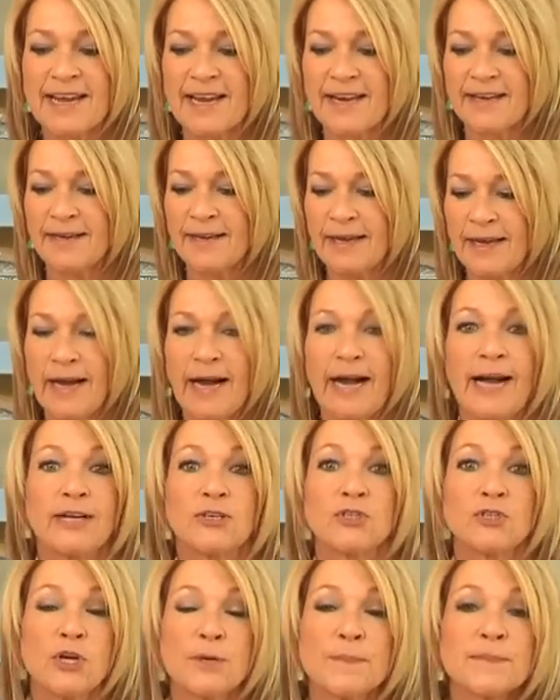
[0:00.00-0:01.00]
done, our
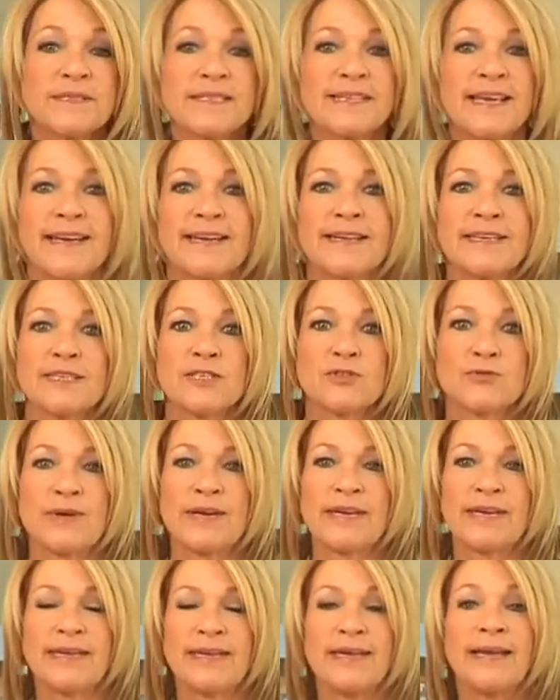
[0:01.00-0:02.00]
chopped salad is
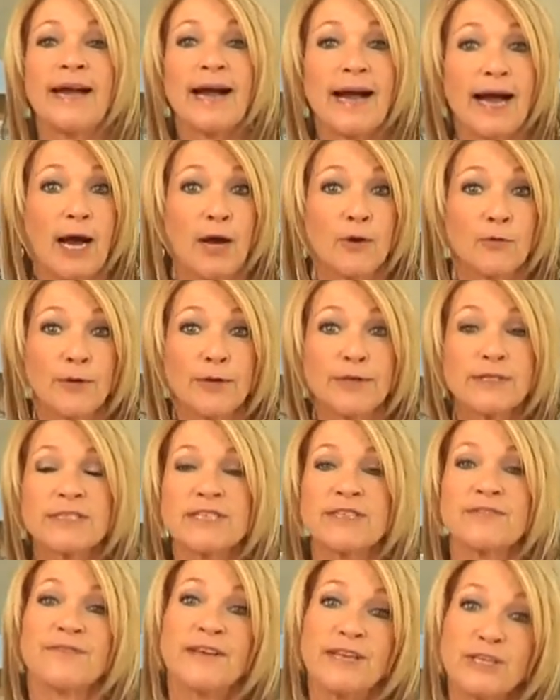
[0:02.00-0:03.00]
ready, our
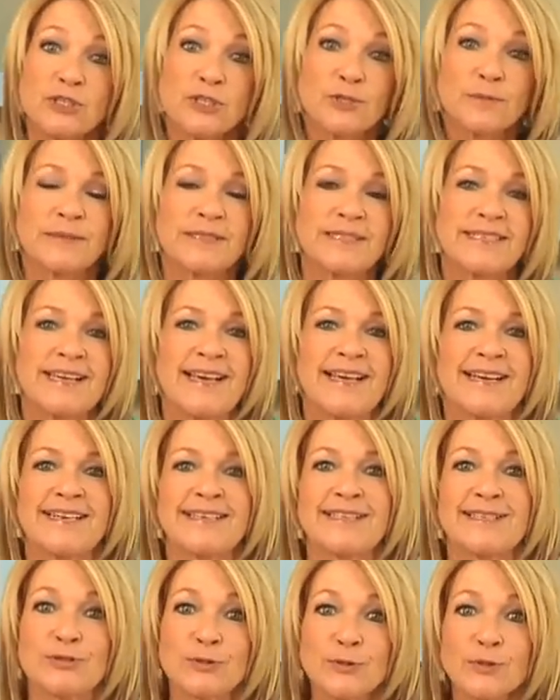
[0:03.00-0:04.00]
roasted vegetable
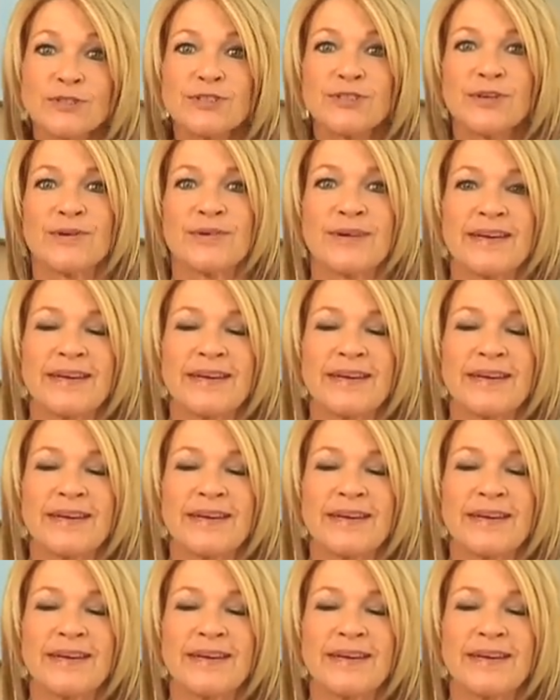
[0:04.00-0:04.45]
salad is also